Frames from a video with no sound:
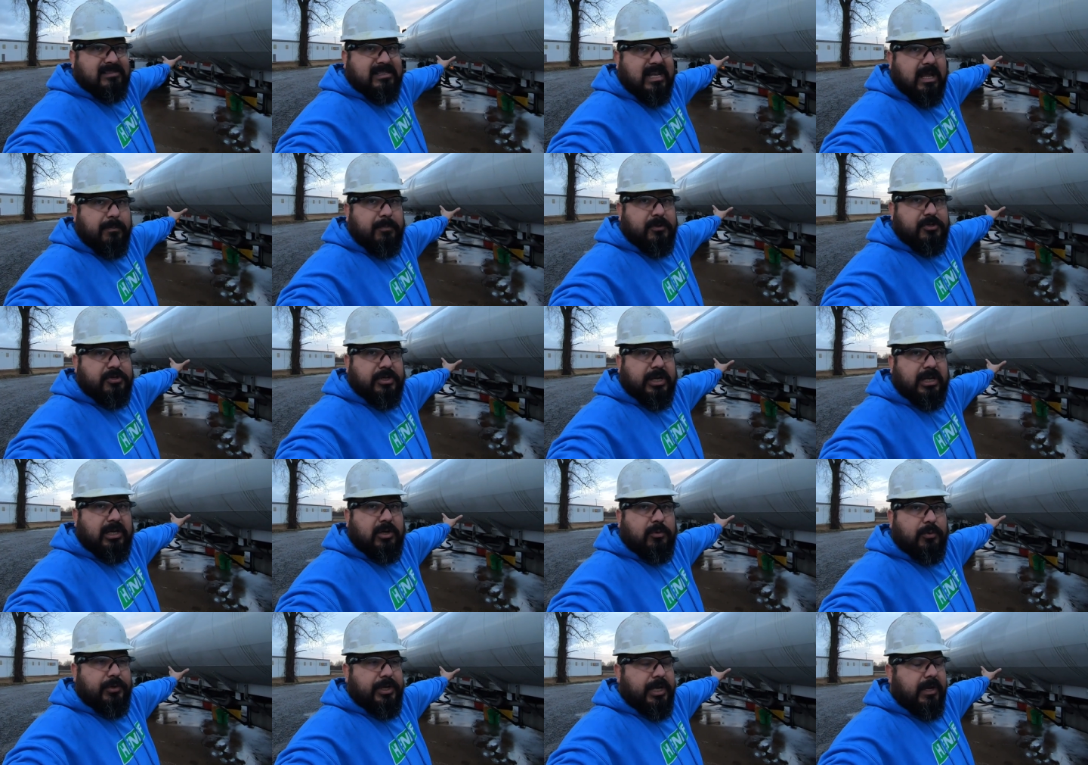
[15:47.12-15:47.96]
type of
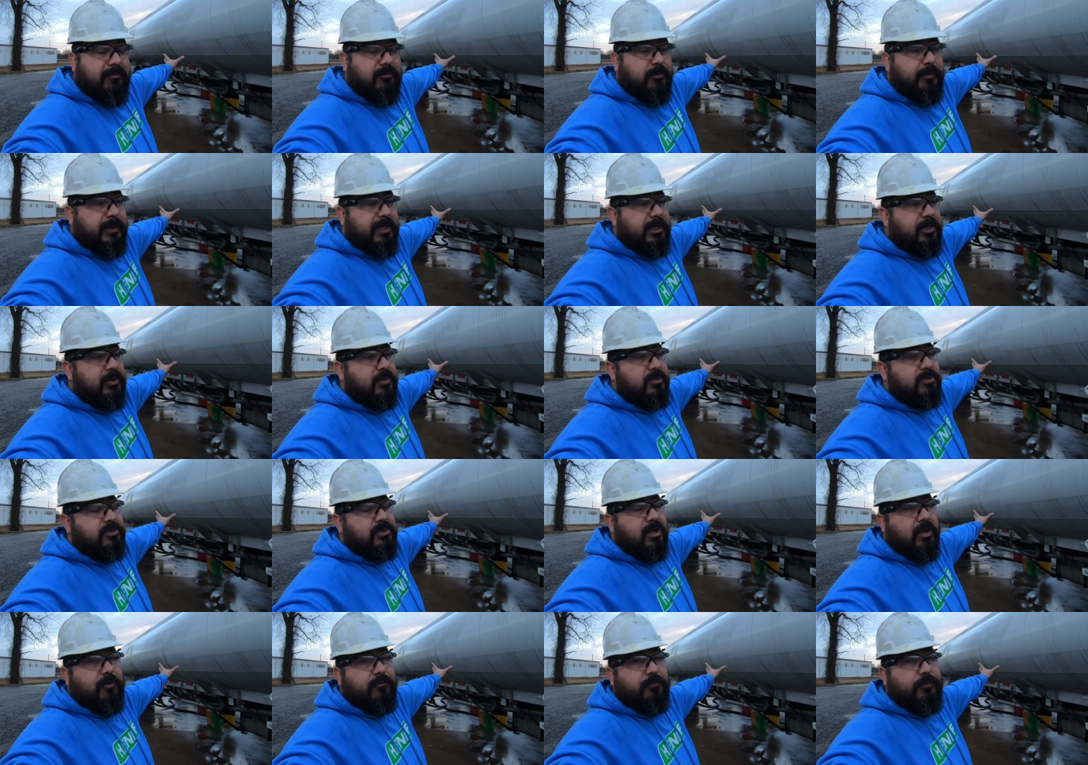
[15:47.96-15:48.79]
trailer will never be
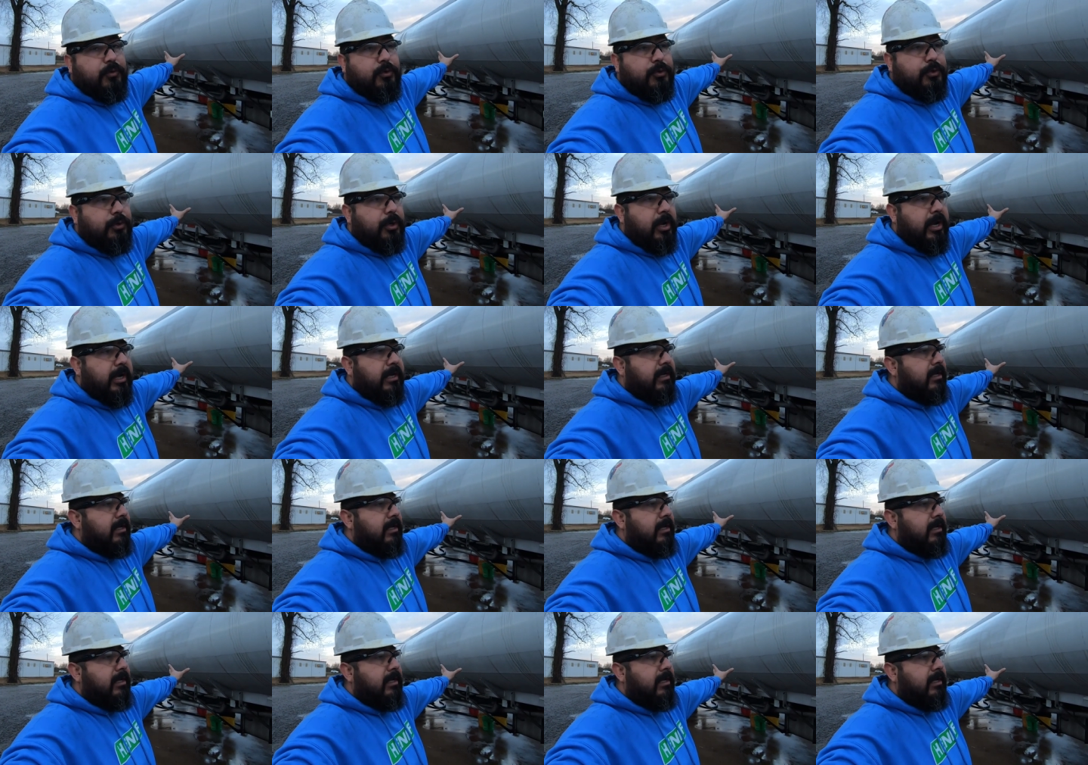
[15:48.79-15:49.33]
used on food grade